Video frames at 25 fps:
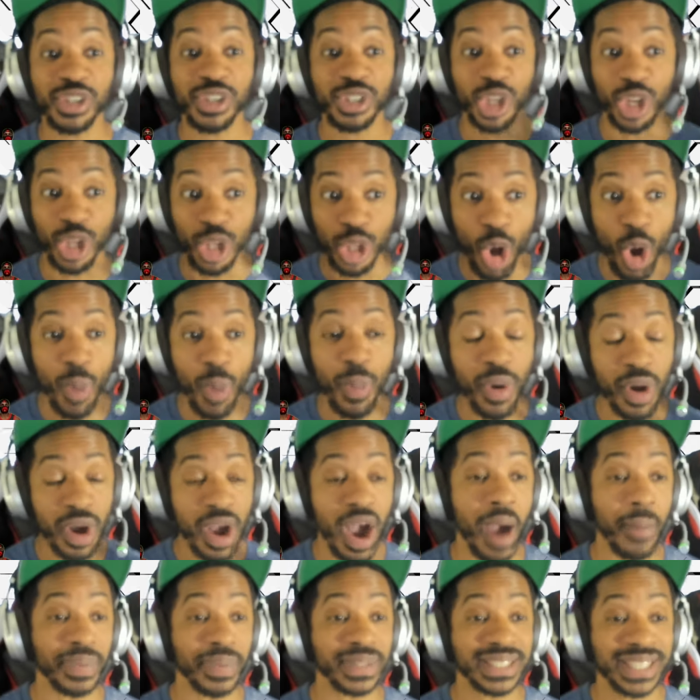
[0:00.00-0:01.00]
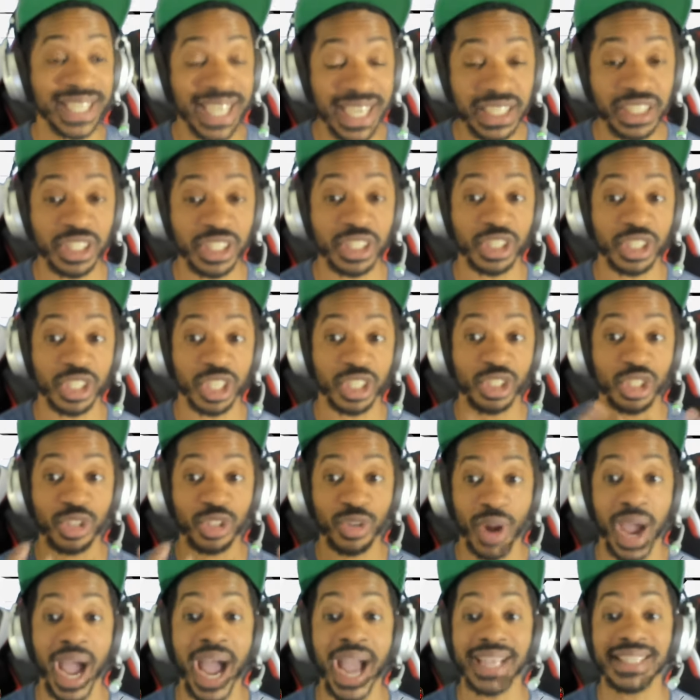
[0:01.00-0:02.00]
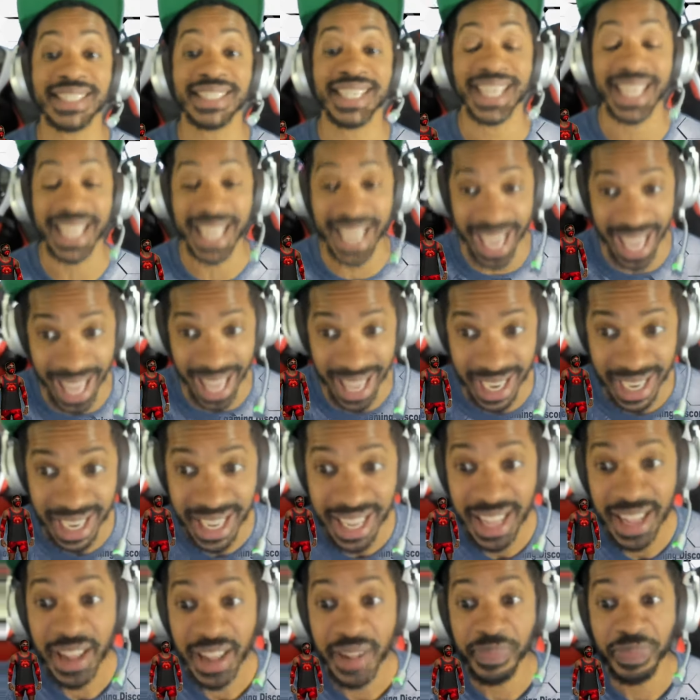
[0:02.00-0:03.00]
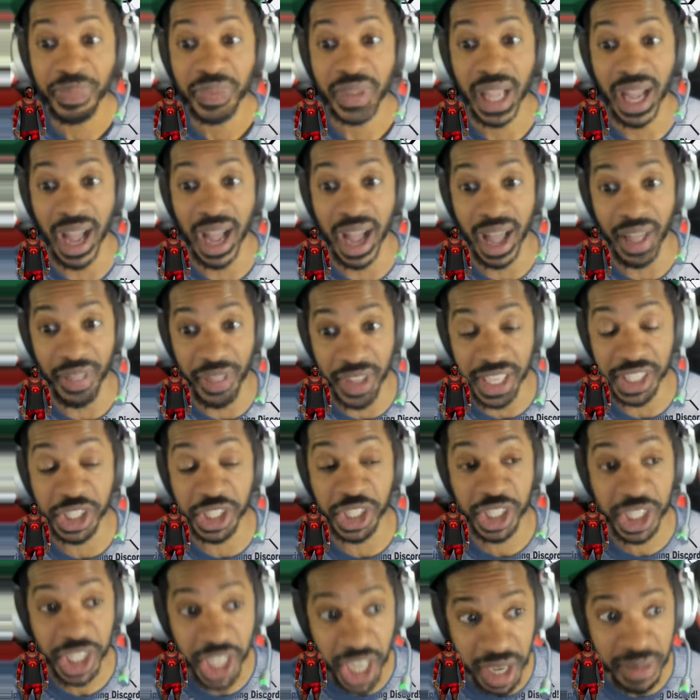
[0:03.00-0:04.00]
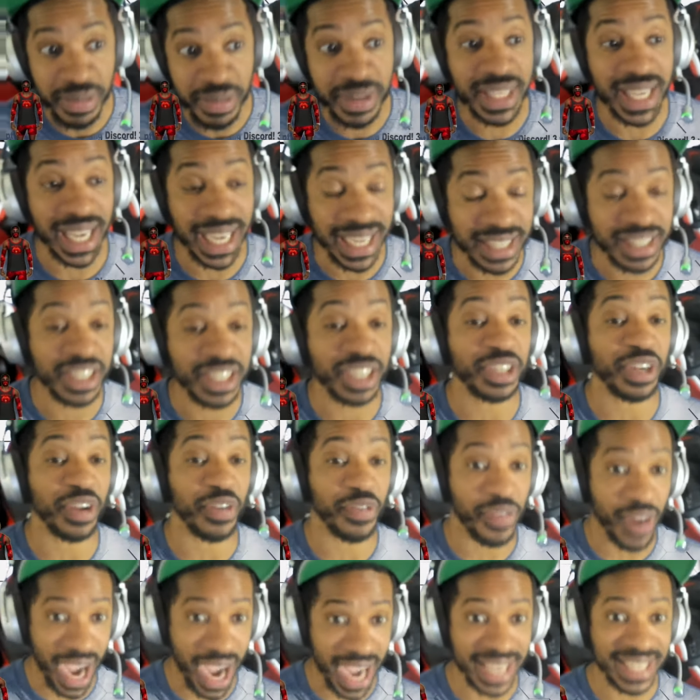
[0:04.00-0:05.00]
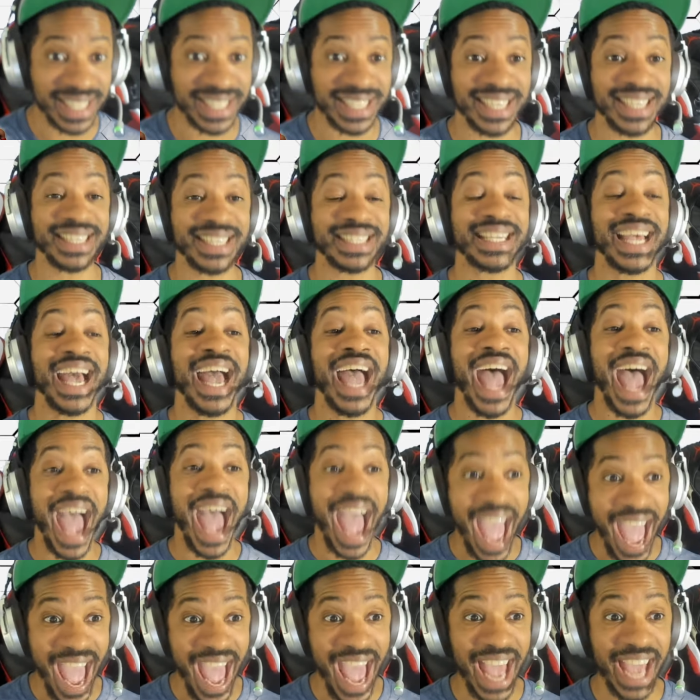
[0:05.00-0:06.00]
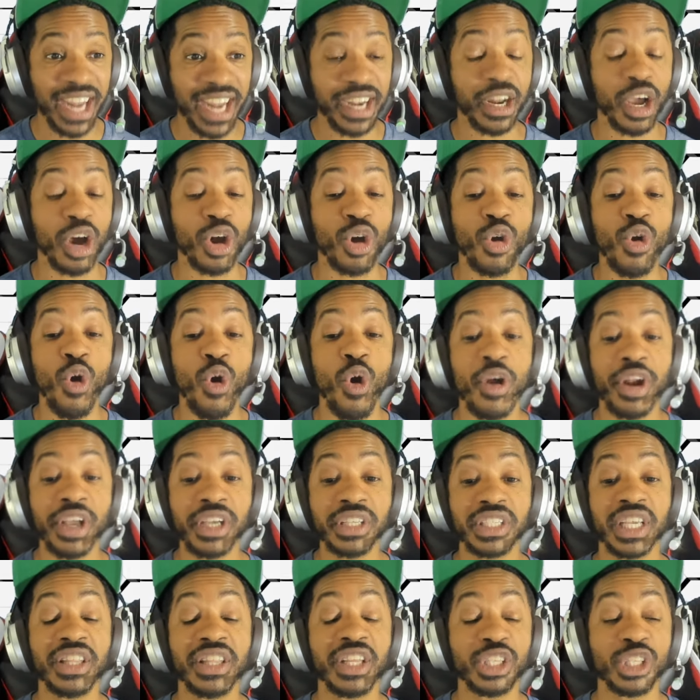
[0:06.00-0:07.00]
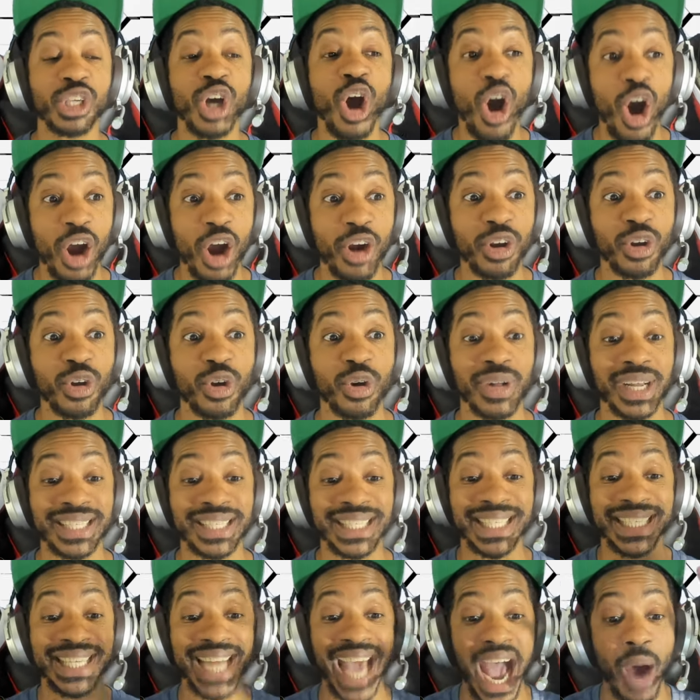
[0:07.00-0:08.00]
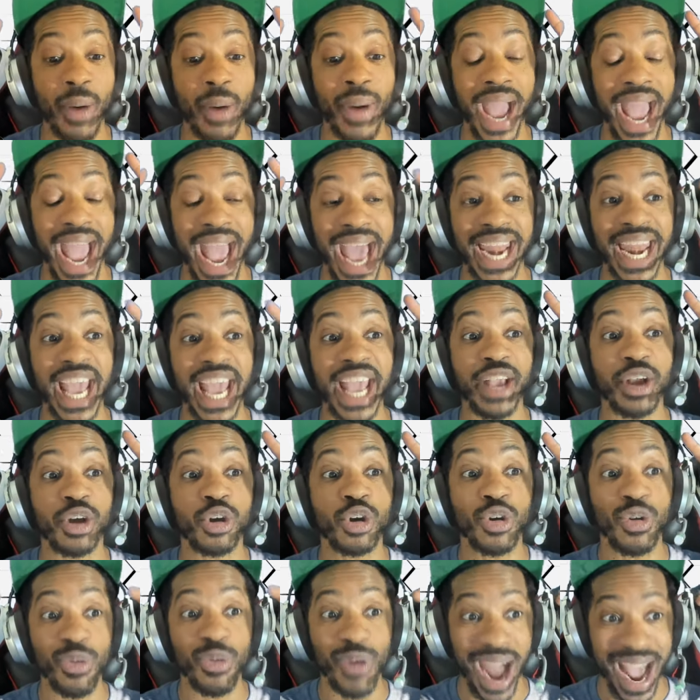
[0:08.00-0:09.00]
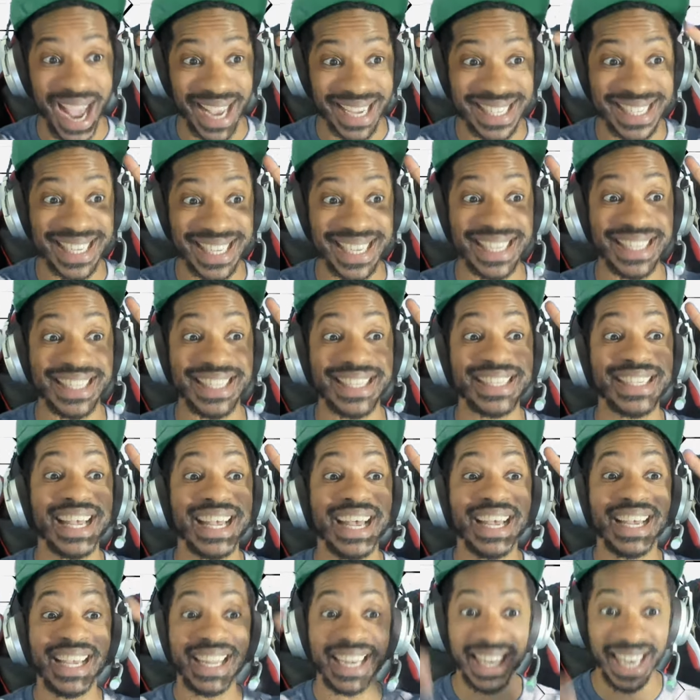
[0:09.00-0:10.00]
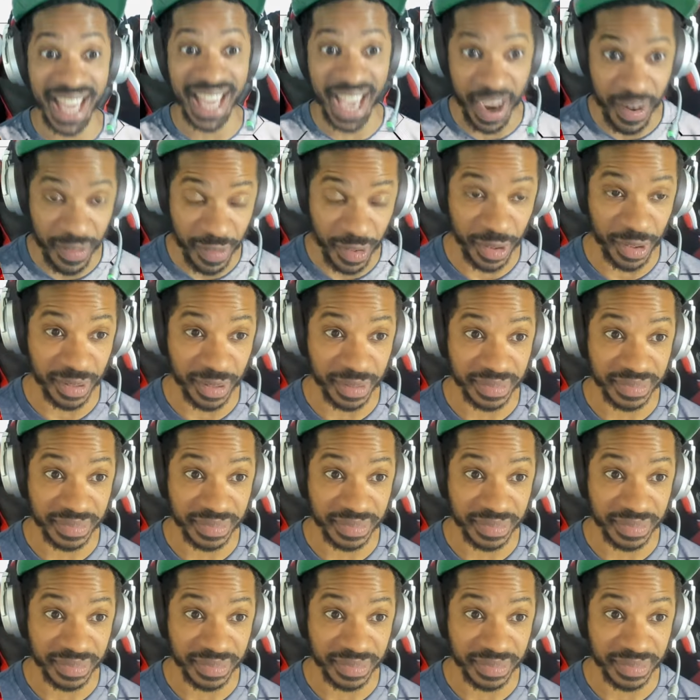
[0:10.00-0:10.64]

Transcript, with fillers: global competition to try to get uh, these chips into devices. And according to this article, it's now at a crisis level.